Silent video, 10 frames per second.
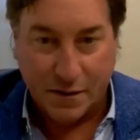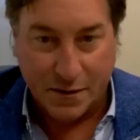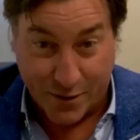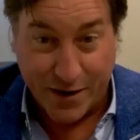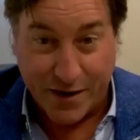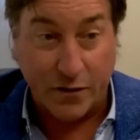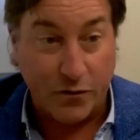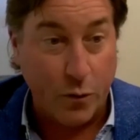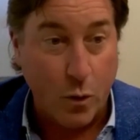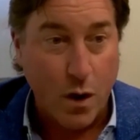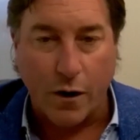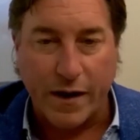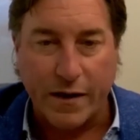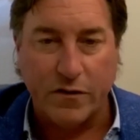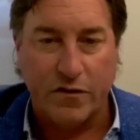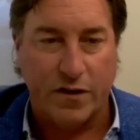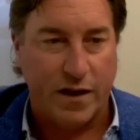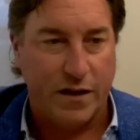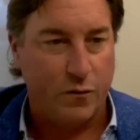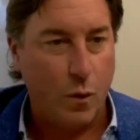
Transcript: All right. And so our insights,